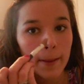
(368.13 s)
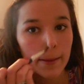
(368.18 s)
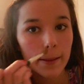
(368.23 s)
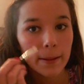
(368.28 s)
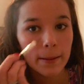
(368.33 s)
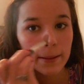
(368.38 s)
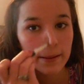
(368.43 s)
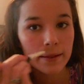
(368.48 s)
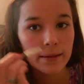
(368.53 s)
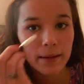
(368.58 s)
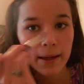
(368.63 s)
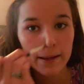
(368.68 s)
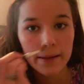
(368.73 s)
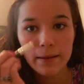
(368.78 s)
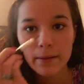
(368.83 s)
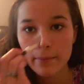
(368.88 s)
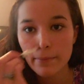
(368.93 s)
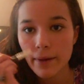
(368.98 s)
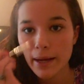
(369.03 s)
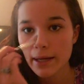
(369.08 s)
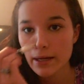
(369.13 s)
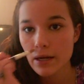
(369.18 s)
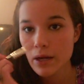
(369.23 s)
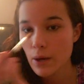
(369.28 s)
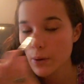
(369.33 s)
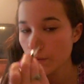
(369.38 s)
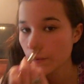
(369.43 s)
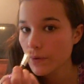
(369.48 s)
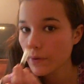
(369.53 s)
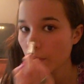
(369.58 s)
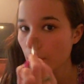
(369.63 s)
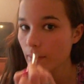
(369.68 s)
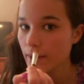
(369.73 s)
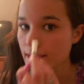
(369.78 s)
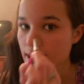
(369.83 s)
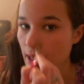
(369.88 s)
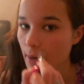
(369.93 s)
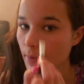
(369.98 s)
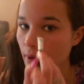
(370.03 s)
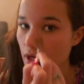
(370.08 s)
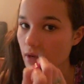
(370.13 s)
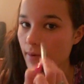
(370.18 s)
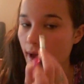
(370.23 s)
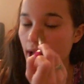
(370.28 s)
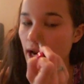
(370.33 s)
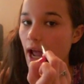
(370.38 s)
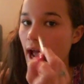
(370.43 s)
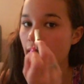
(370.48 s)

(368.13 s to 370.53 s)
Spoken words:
And then the sides of my nose always get pretty bad.